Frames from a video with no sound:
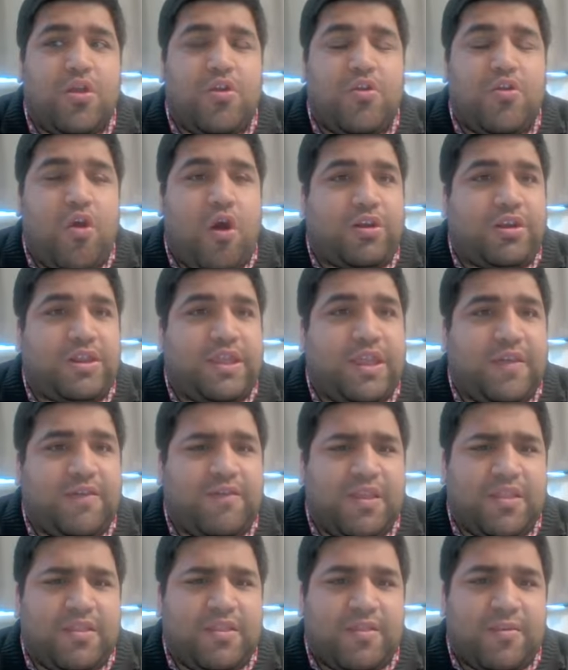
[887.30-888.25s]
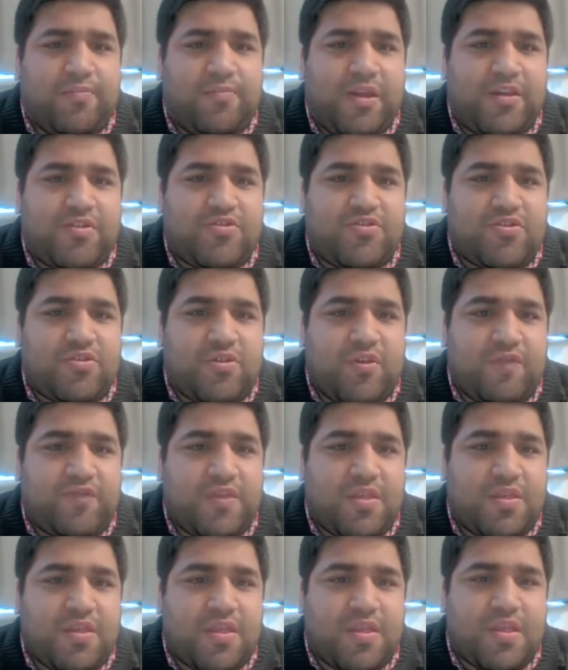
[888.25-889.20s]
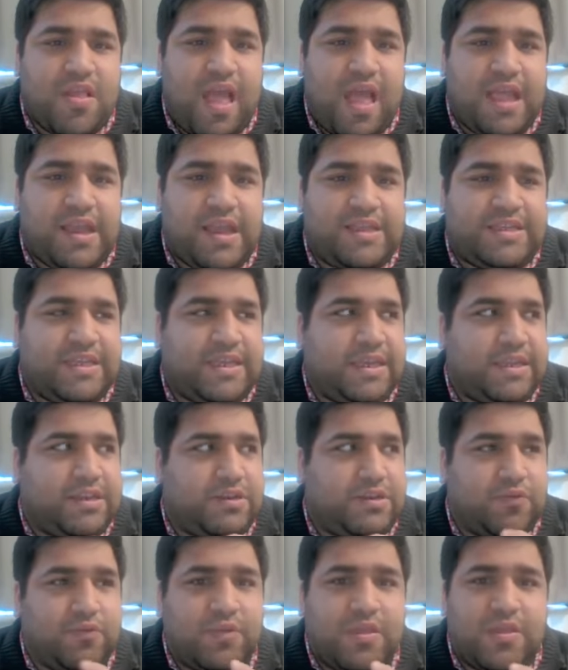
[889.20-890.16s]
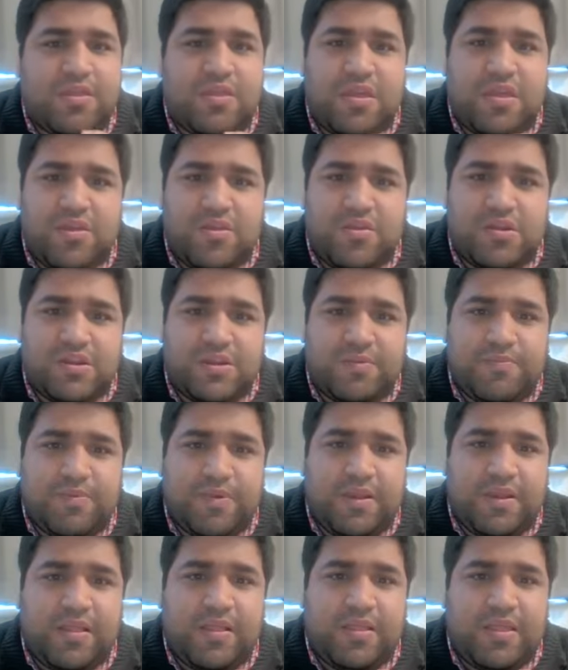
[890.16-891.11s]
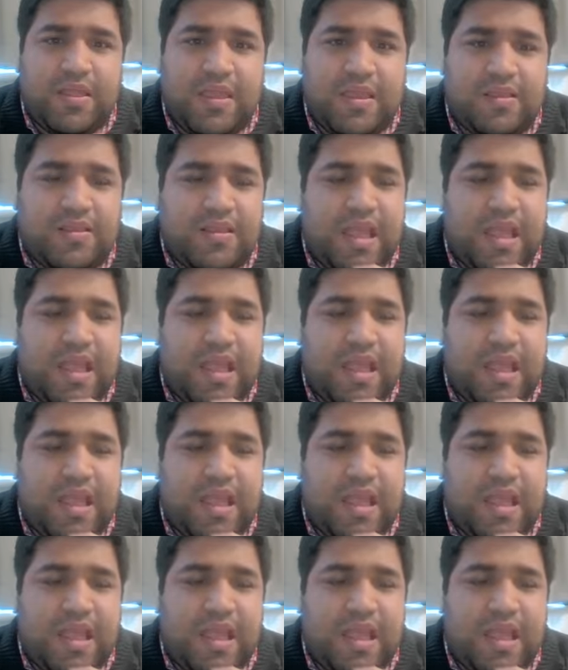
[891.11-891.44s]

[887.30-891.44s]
not given the pressure of the society and do the stereotypical things.